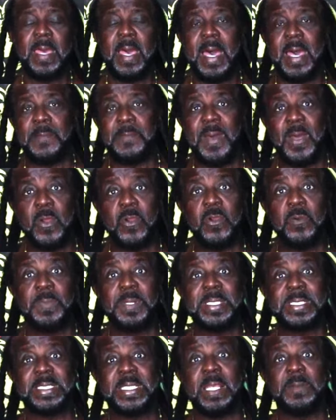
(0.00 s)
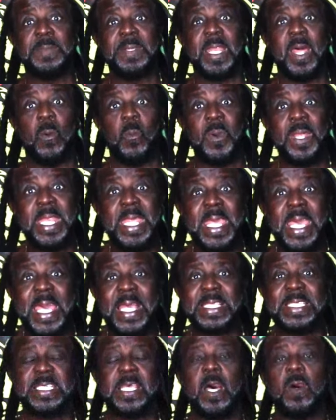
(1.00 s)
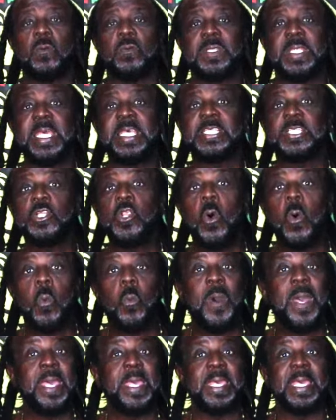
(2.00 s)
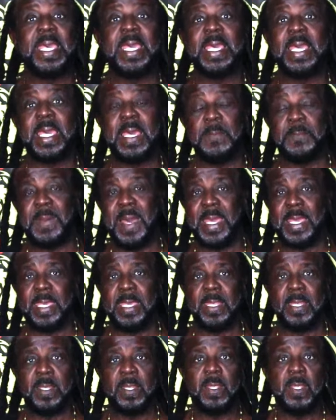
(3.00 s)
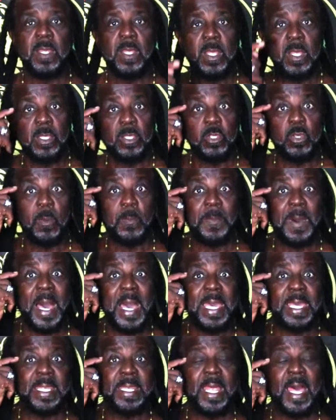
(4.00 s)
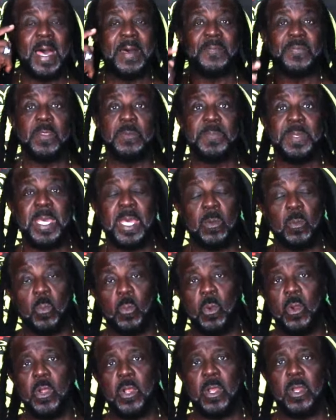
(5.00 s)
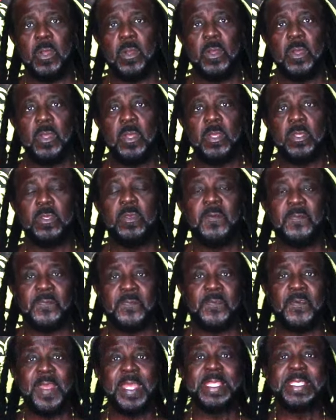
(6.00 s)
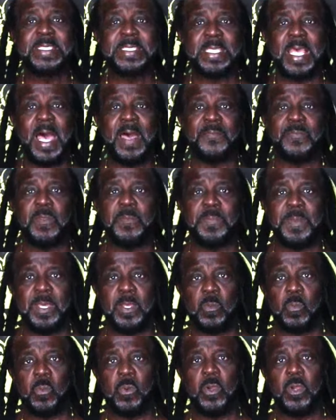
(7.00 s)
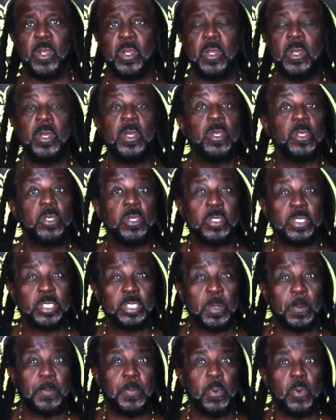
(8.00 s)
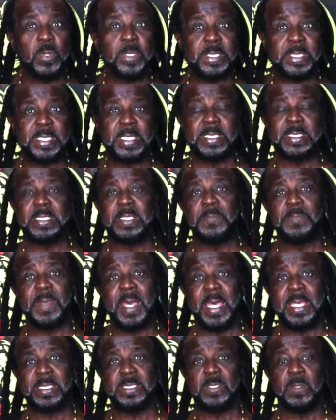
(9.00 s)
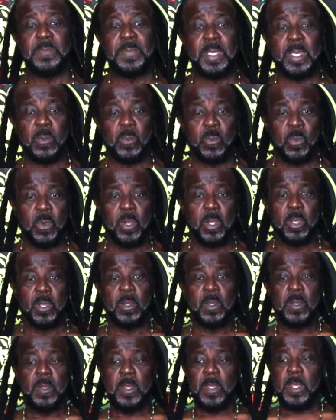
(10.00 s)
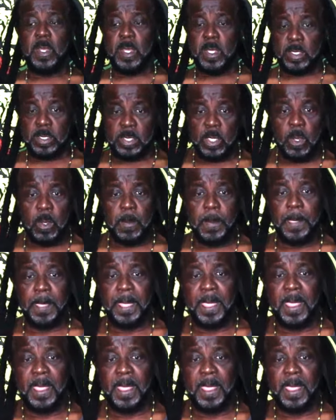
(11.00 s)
And my herbalist told me that when he gets out, there's no way he can get back in. Your mind has to be at work. Your friends have to be at work. Your support system has to be at work. So,